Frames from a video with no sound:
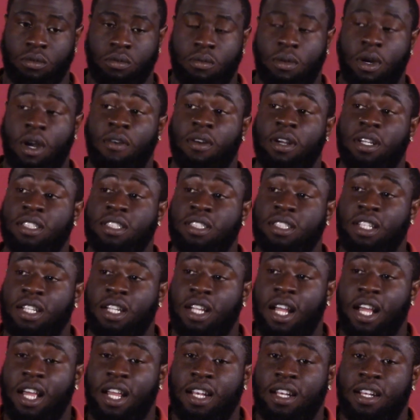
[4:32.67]
My red shirt,
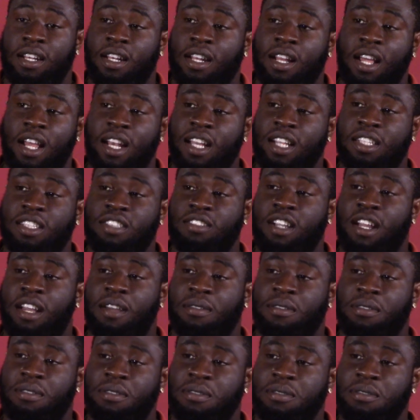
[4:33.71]
I didn't
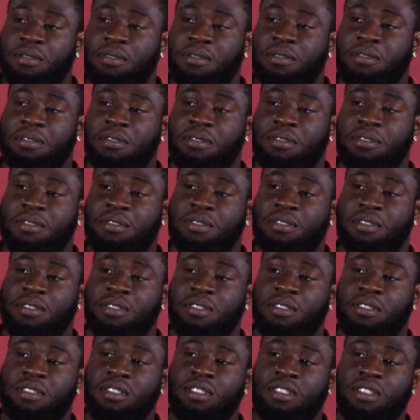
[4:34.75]
travel.
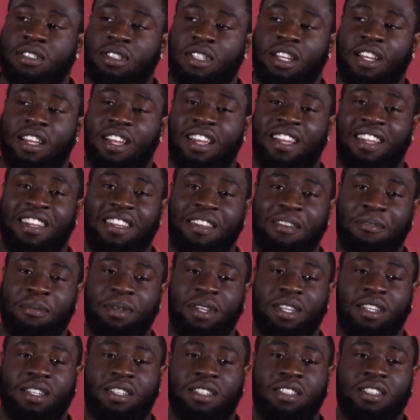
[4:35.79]
So, I
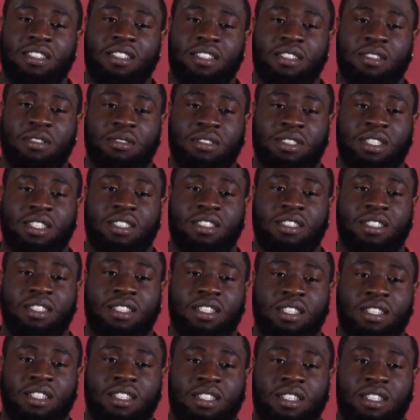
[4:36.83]
mean, it was
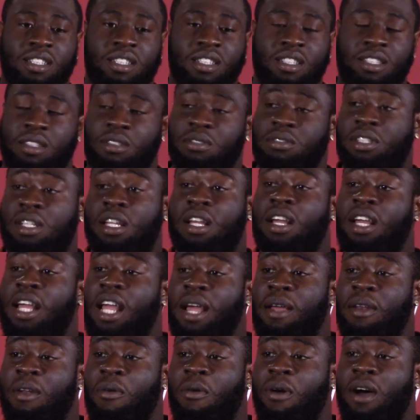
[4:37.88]
a good
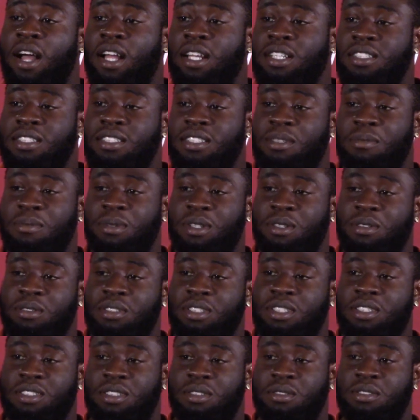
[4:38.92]
game to watch. I mean, it
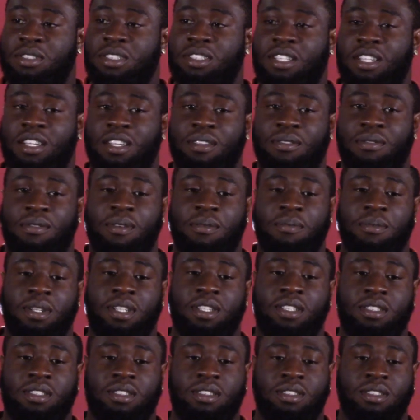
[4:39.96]
was tough. I
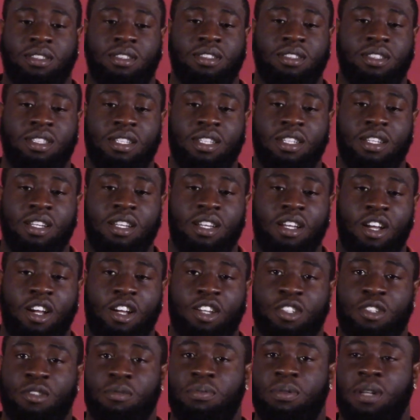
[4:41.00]
mean,
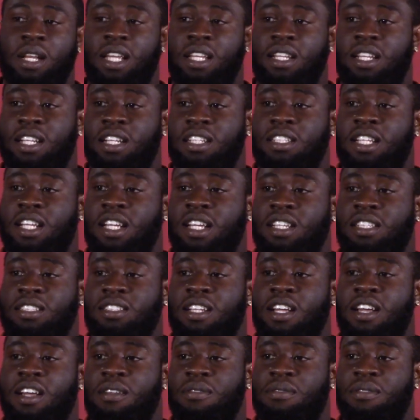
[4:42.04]
you played their tails
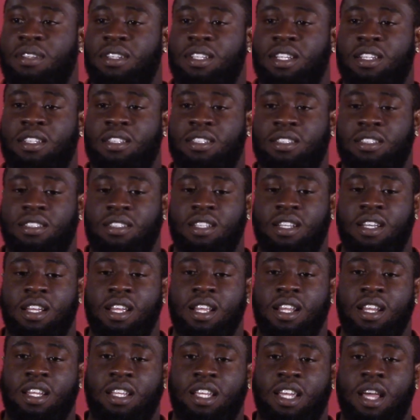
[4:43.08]
off and
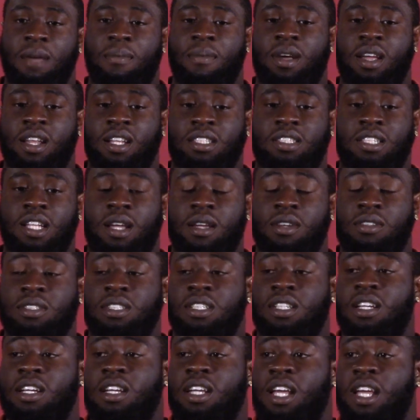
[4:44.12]
came out tight. It was
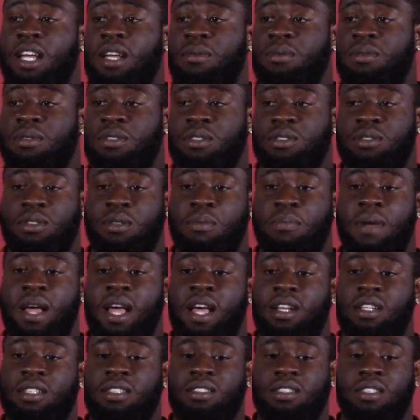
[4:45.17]
a good game. It was a
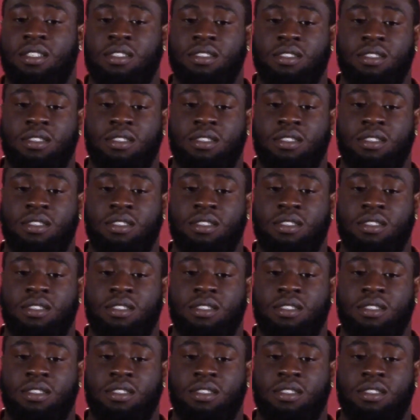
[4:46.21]
battle, so